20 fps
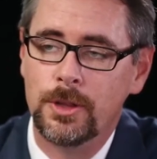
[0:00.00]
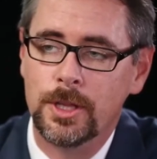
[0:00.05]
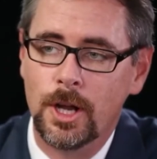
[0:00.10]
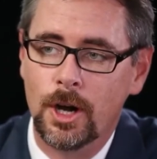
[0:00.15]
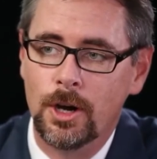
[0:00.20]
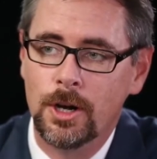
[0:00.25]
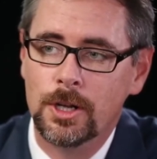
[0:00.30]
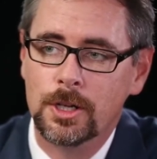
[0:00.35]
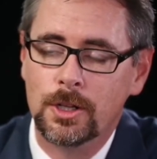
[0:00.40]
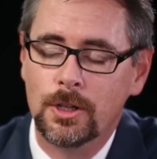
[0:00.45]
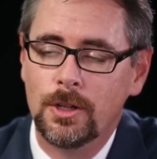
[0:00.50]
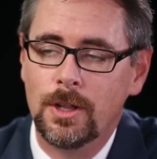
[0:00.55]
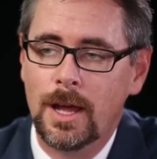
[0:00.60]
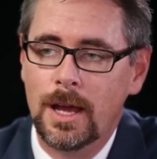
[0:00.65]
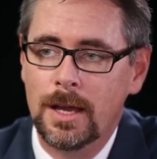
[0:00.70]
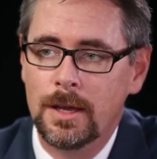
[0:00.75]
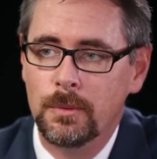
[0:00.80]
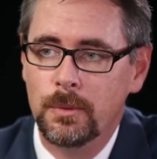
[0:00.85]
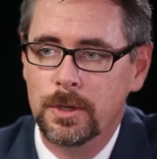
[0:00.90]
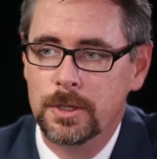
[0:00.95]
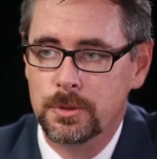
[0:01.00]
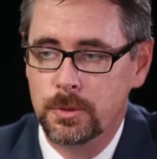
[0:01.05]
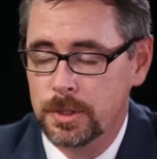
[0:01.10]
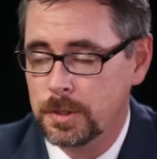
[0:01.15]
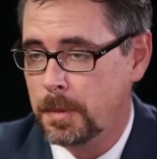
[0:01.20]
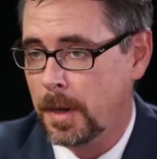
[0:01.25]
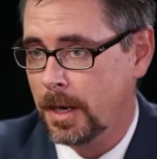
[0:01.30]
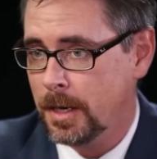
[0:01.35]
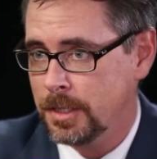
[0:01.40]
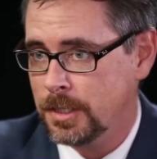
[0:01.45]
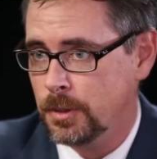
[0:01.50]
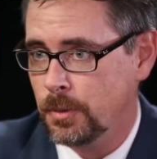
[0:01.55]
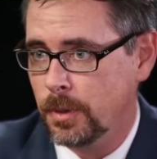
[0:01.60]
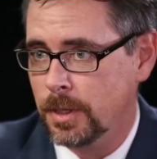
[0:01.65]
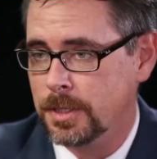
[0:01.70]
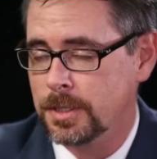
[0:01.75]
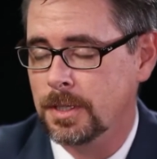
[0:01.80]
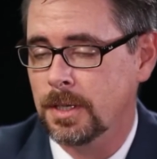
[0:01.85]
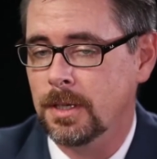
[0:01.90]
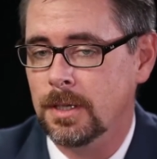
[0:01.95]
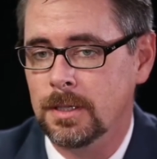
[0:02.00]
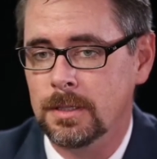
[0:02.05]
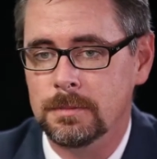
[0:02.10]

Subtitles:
The article I was responding to was